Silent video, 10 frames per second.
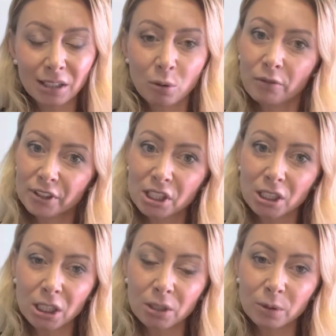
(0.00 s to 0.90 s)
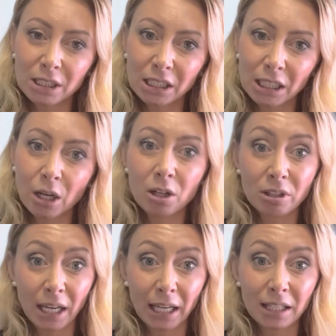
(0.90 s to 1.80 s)
the officer will say,
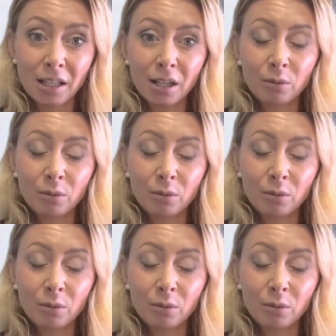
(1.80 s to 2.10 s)
okay,